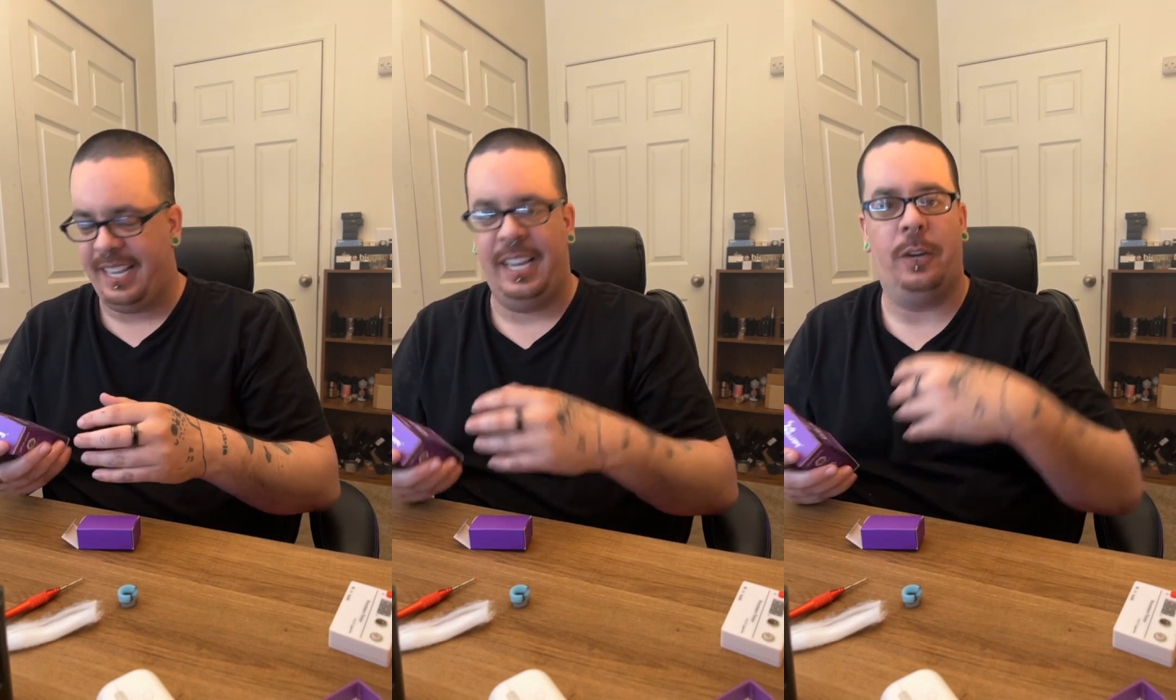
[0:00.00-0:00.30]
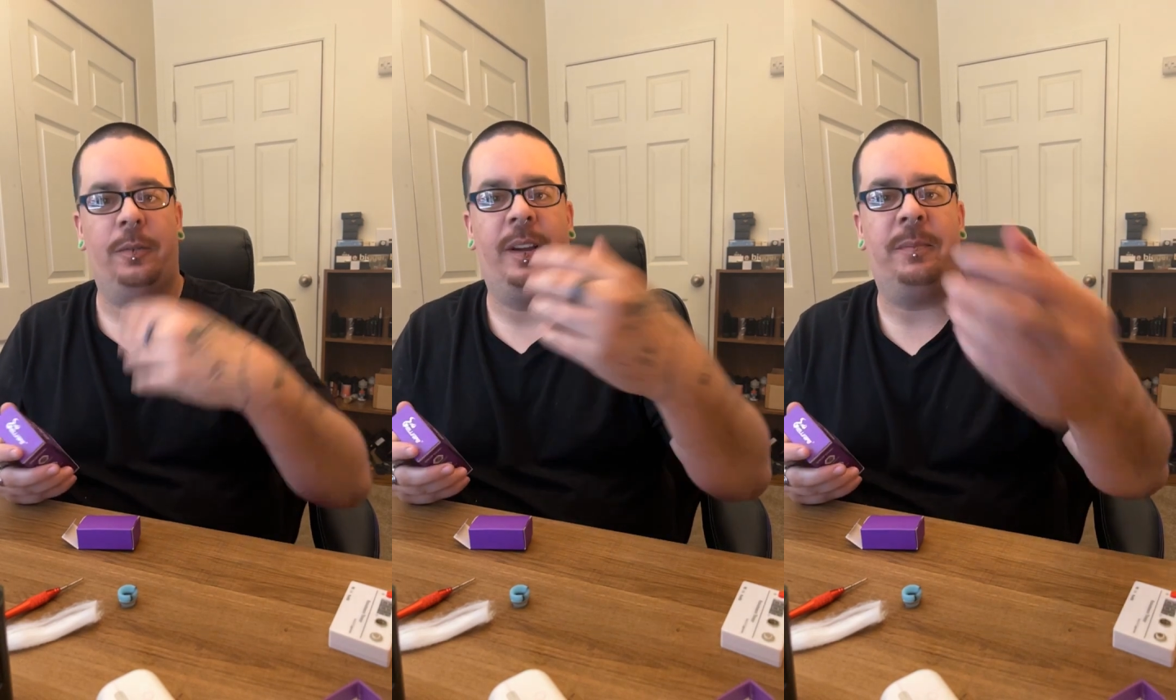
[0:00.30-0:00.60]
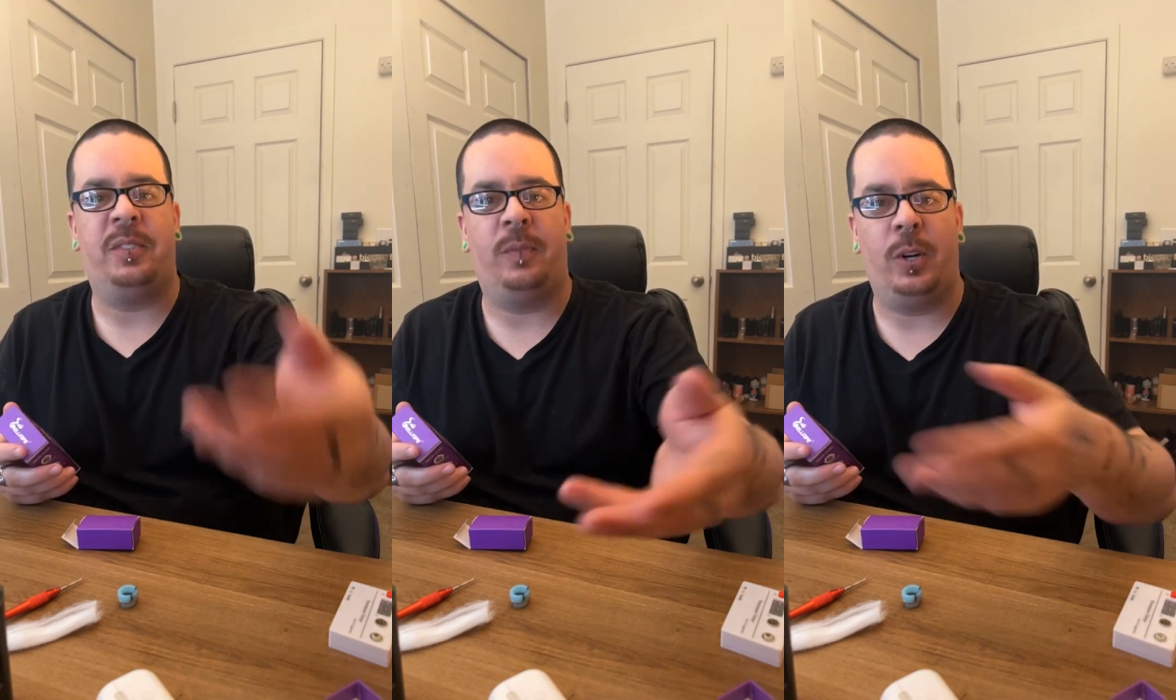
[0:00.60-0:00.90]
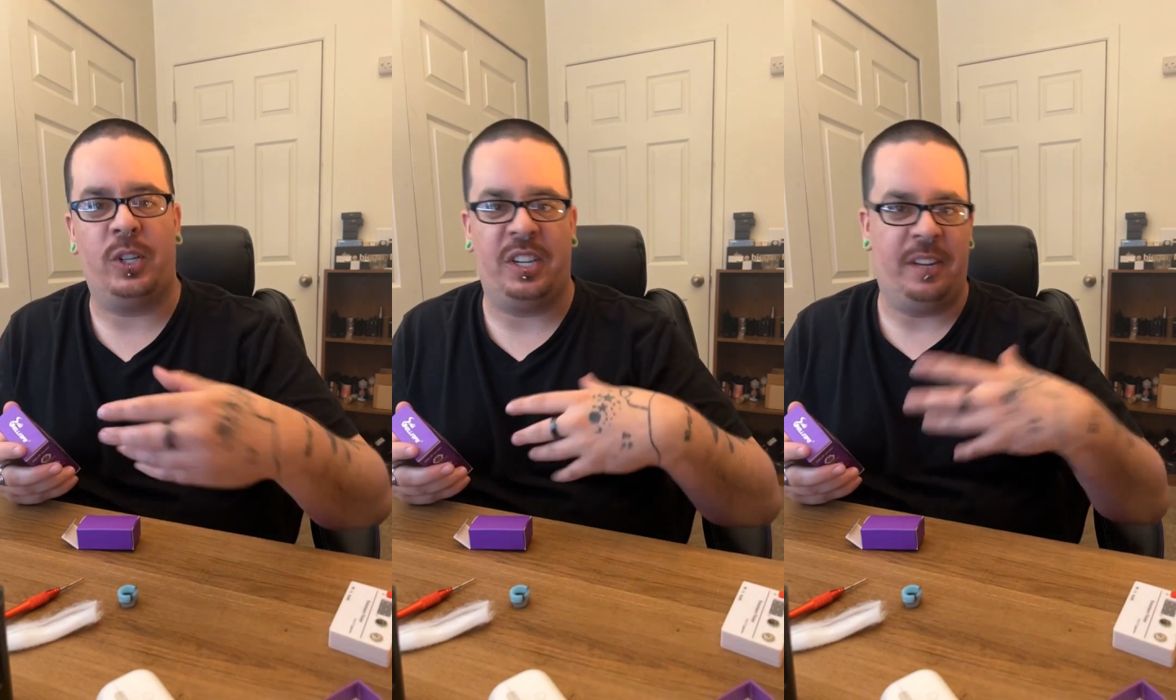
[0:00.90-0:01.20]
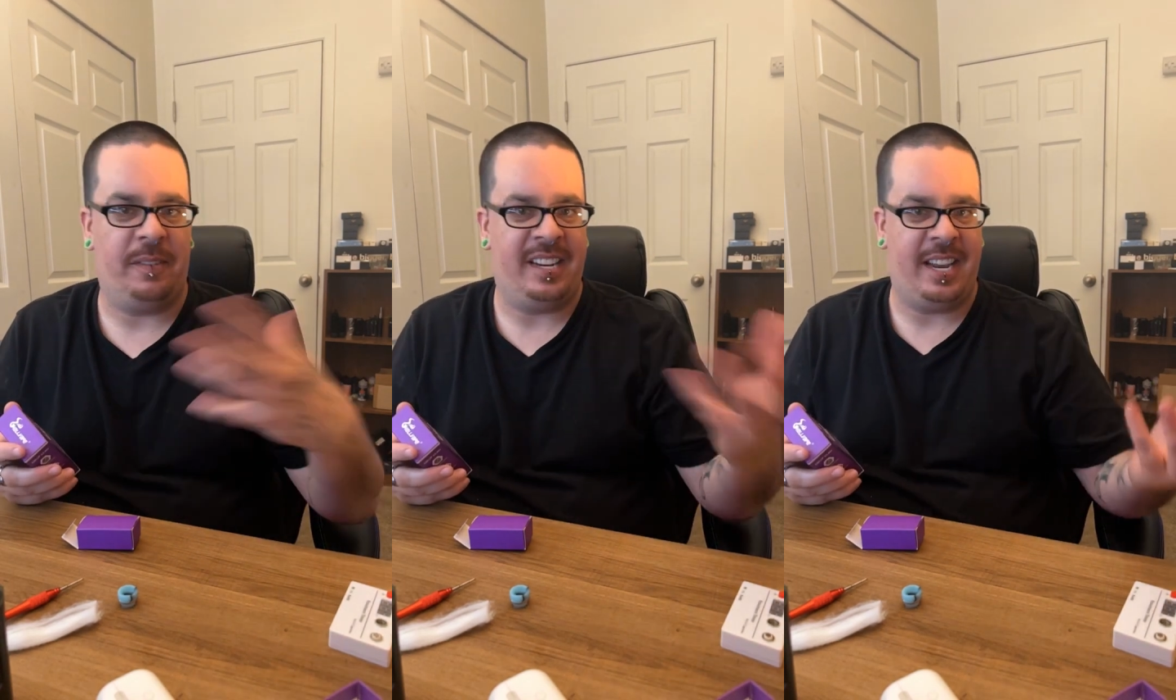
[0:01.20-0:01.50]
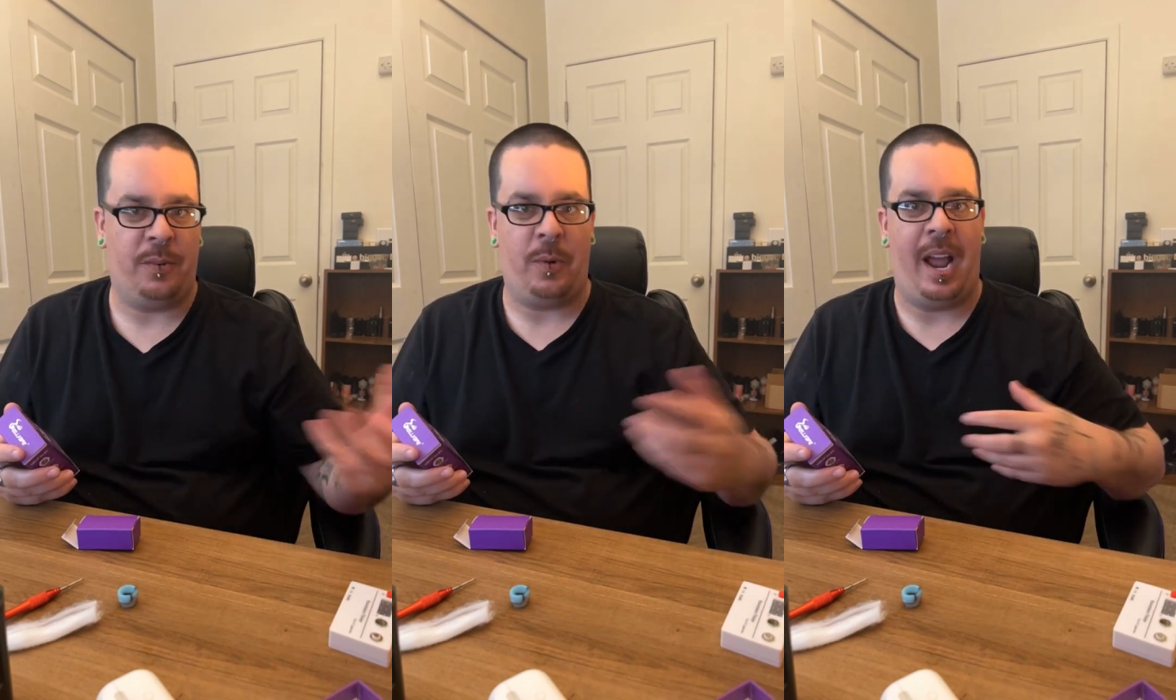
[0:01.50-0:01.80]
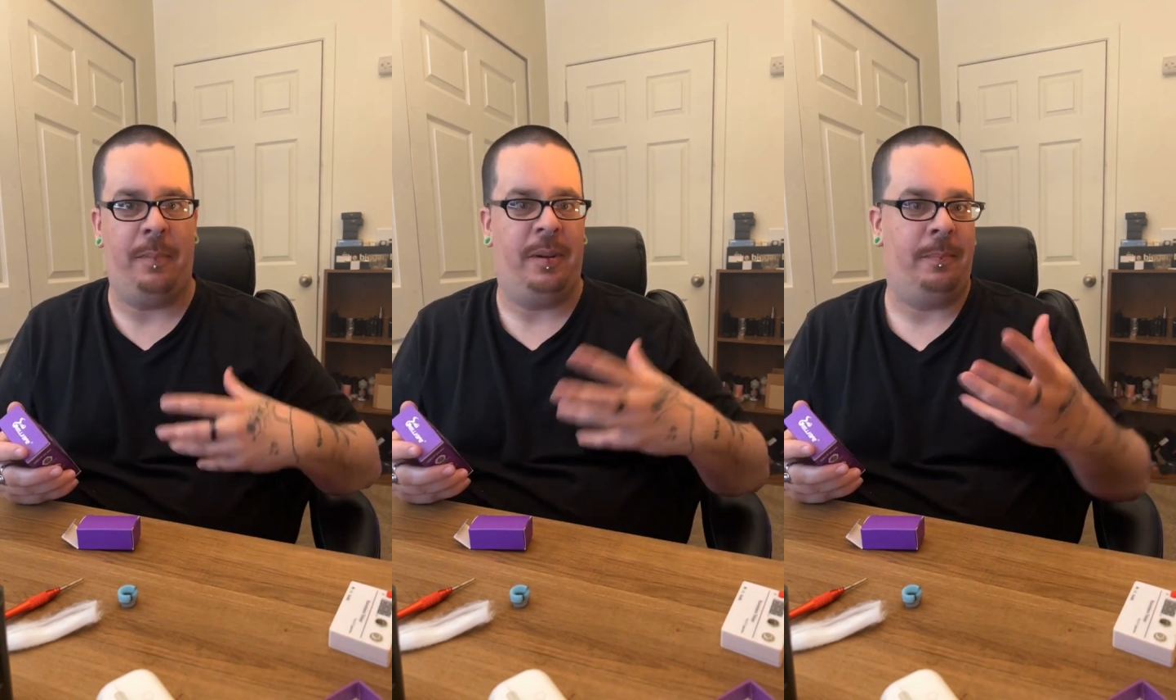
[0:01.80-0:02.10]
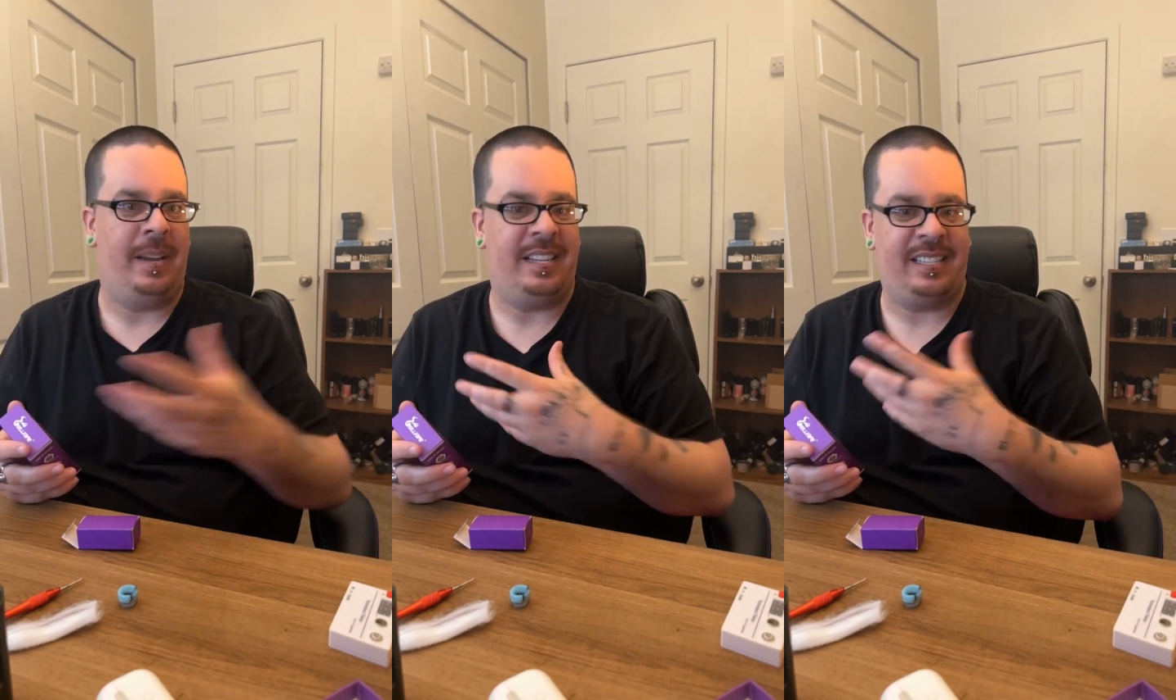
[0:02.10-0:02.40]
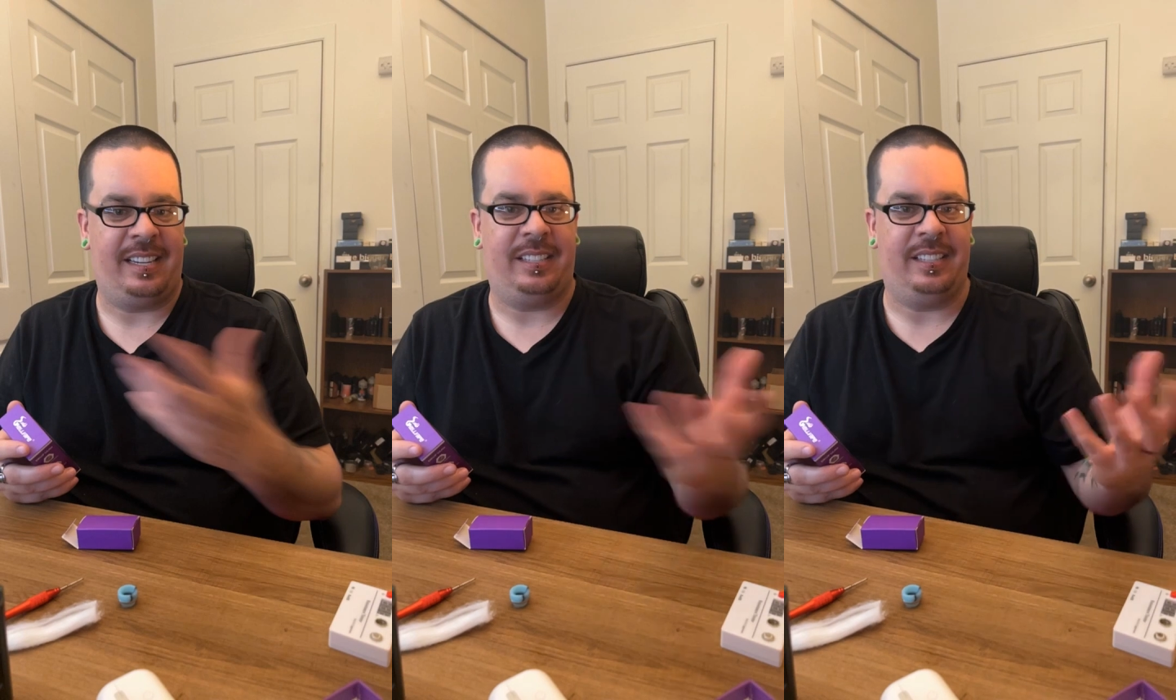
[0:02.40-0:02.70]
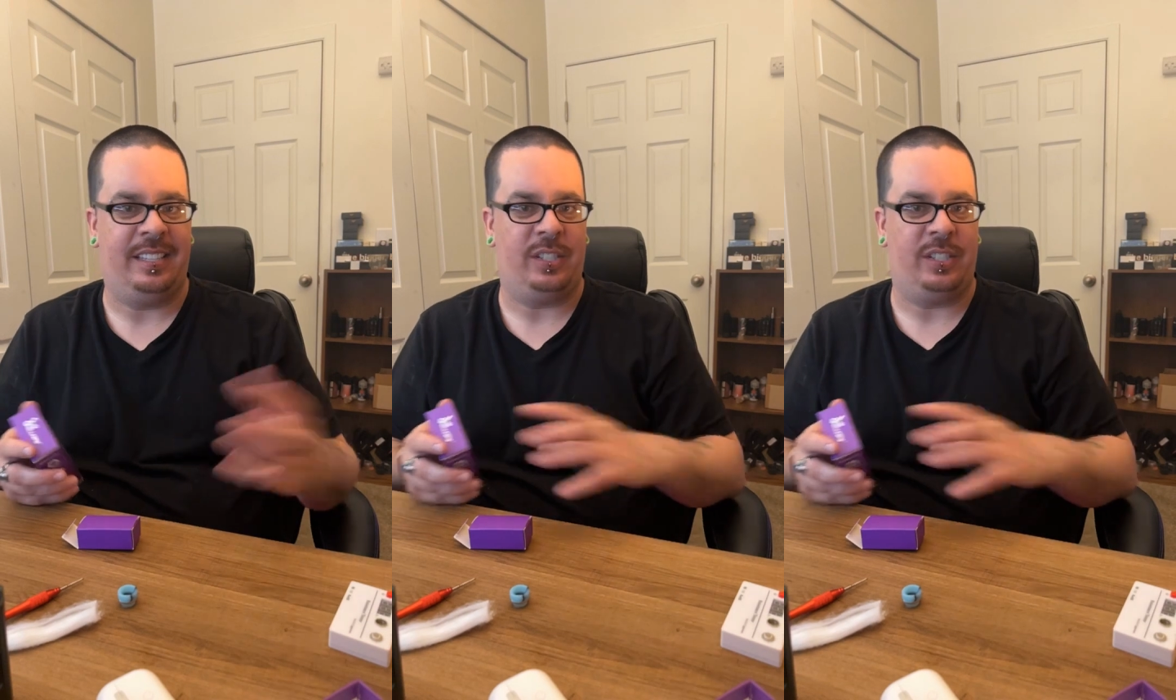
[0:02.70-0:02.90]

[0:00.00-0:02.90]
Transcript: Hellvape's version of a dead rabbit, basically,